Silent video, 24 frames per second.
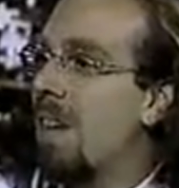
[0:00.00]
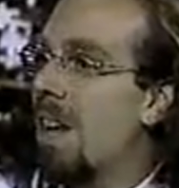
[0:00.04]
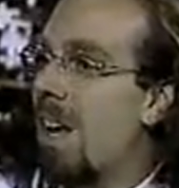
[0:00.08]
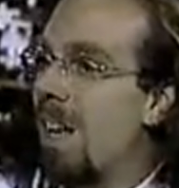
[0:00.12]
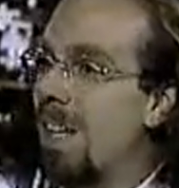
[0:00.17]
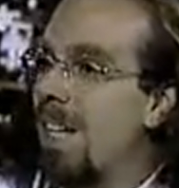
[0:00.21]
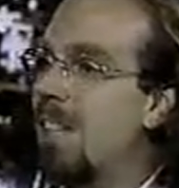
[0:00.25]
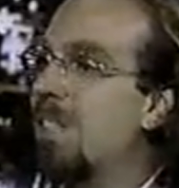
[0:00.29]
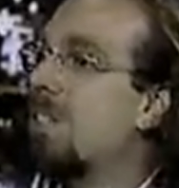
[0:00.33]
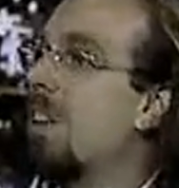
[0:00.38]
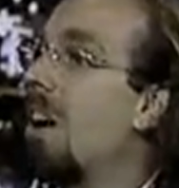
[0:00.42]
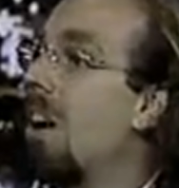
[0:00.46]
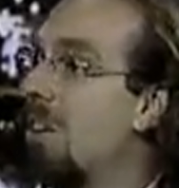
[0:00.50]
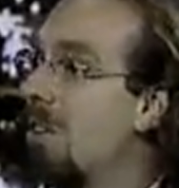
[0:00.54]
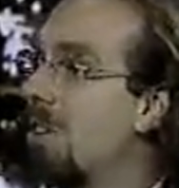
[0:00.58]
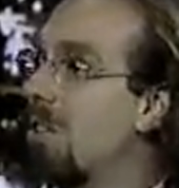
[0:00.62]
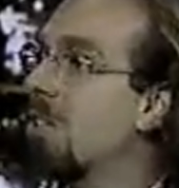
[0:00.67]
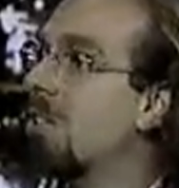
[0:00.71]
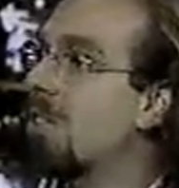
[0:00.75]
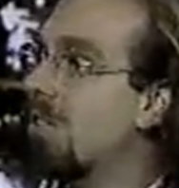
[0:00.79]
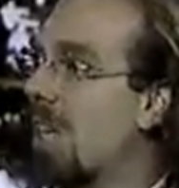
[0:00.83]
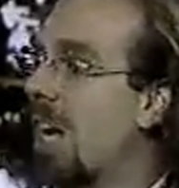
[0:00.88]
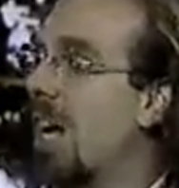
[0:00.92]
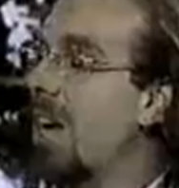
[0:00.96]
at least to
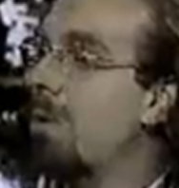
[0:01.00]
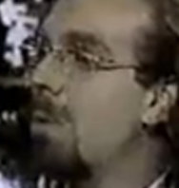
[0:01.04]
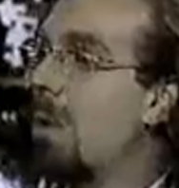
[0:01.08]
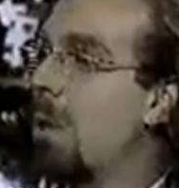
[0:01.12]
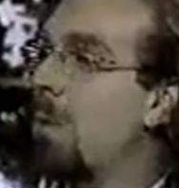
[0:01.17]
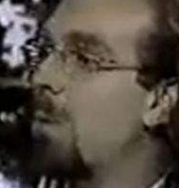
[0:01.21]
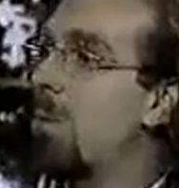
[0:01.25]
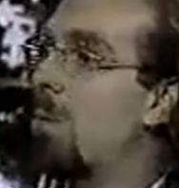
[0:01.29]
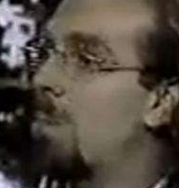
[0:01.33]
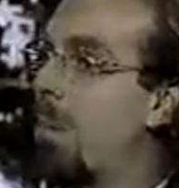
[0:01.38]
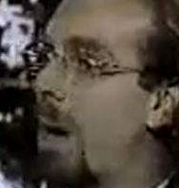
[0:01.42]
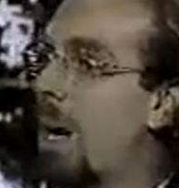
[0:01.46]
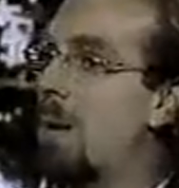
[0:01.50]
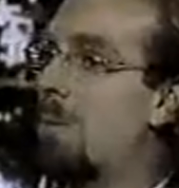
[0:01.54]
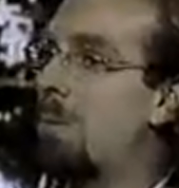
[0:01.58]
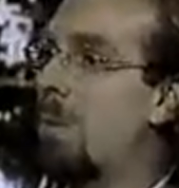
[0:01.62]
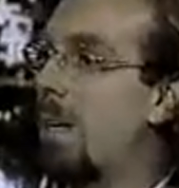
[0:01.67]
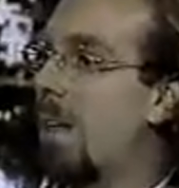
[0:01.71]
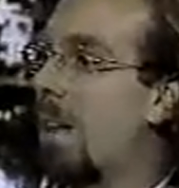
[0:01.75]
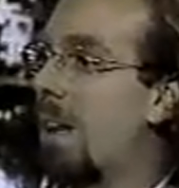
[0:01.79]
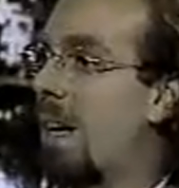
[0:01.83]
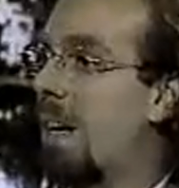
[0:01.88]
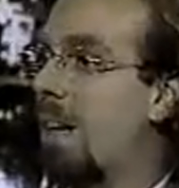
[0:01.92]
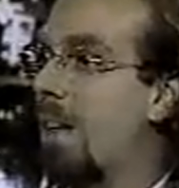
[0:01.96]
understand what it might
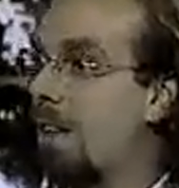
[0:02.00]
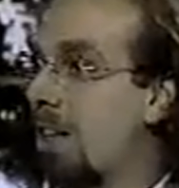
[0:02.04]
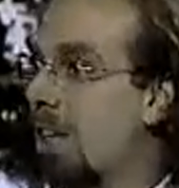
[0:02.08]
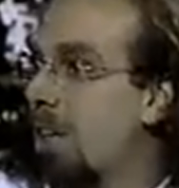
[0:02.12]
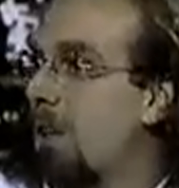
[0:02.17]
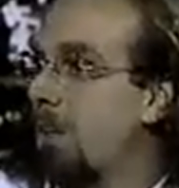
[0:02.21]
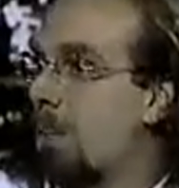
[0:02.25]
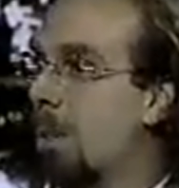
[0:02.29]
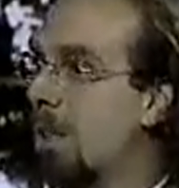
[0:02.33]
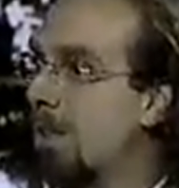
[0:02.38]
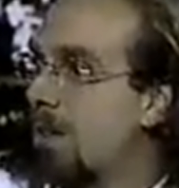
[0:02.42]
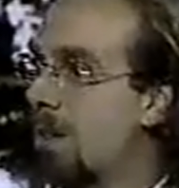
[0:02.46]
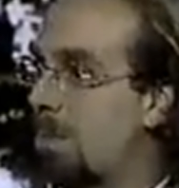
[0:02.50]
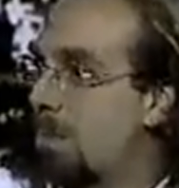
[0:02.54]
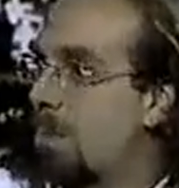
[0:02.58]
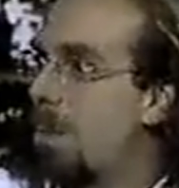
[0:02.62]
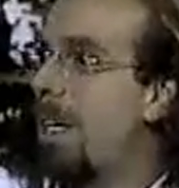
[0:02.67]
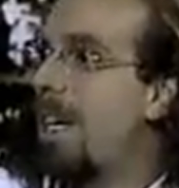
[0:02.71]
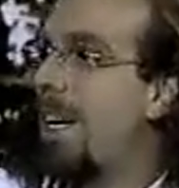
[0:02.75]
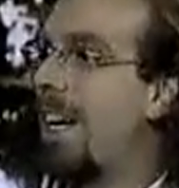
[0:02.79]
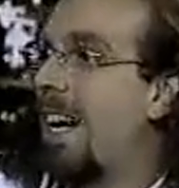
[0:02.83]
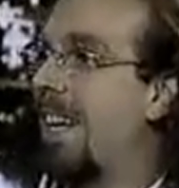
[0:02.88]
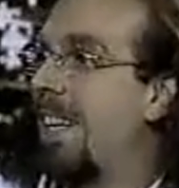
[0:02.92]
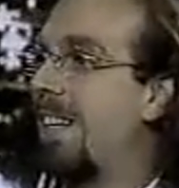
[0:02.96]
be like a little bit to
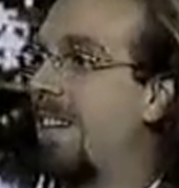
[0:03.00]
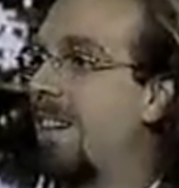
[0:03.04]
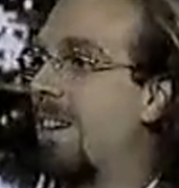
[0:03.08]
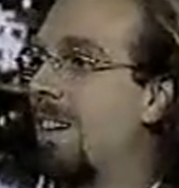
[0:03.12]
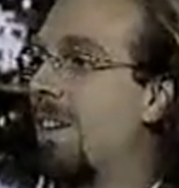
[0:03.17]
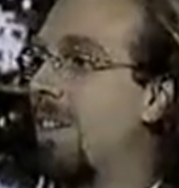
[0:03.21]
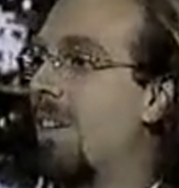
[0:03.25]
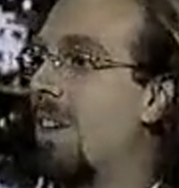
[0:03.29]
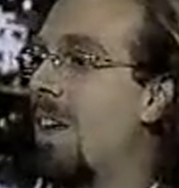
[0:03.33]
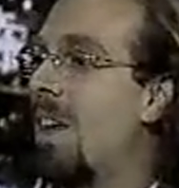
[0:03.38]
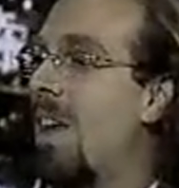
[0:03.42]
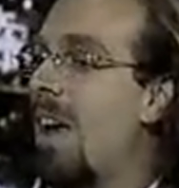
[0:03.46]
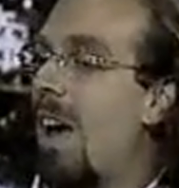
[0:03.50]
be Edgar,